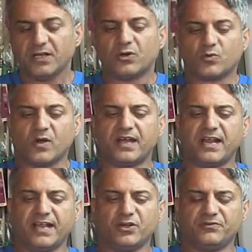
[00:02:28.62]
Wrought
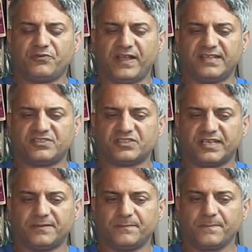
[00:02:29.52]
iron
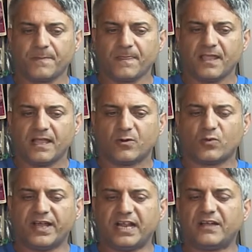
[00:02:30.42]
fencing,
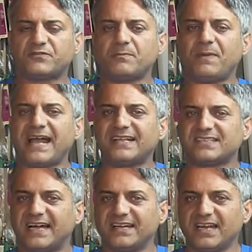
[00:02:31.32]
right off the
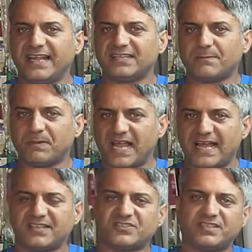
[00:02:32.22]
bat, unlike the
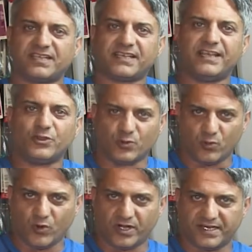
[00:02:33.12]
plastic and the
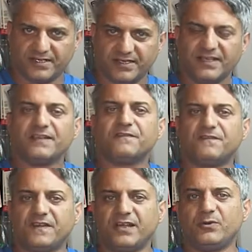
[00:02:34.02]
wood,
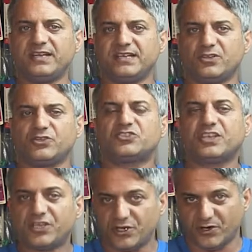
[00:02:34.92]
very little
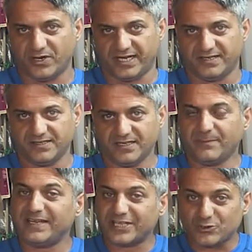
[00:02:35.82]
security. I
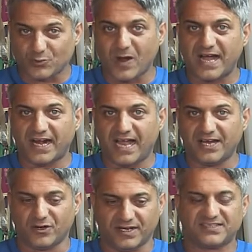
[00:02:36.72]
mean, it's wrought
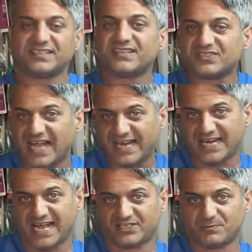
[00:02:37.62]
iron. It's a
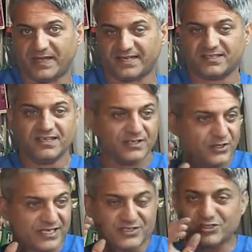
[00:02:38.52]
design aspect.
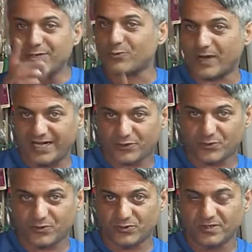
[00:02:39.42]
You can see right
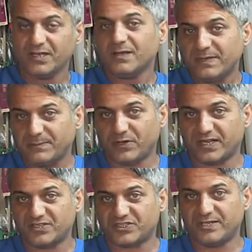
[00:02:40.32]
through. People
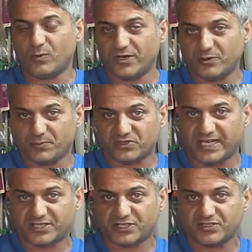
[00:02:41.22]
can see what your
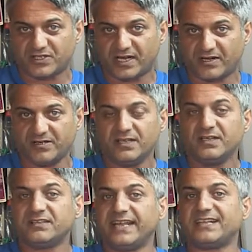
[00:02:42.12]
possessions are.
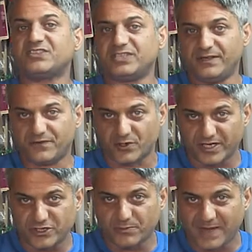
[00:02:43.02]
They can see if you're
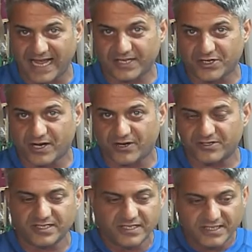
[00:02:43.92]
in your
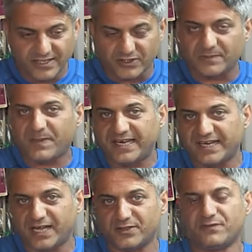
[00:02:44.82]
backyard,
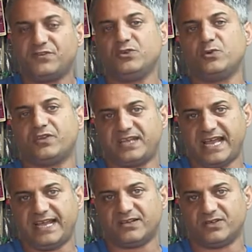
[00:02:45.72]
depending on the view or the
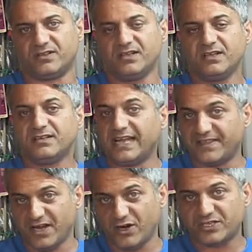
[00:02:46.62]
angle. Now,
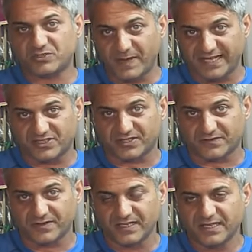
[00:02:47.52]
they are
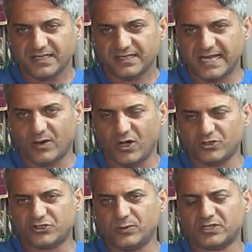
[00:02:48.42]
expensive. Now,
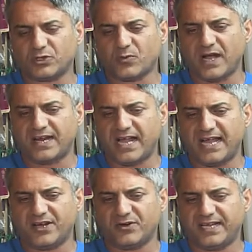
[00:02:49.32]
also with the wrought
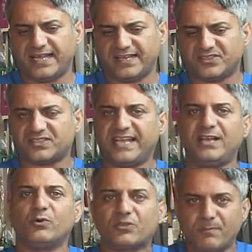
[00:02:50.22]
iron, again,
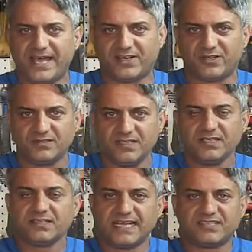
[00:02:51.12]
staying with metal,
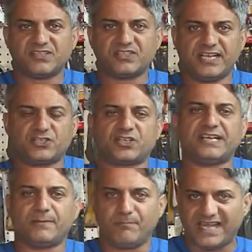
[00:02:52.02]
that's
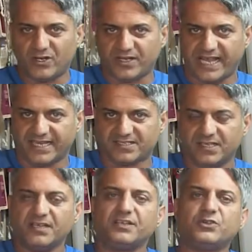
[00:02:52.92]
essentially a metal gate.
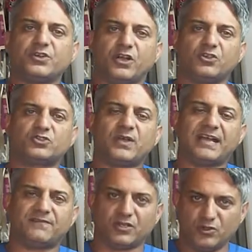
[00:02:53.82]
You can also
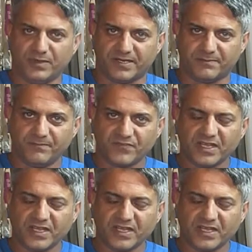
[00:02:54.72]
have aluminum.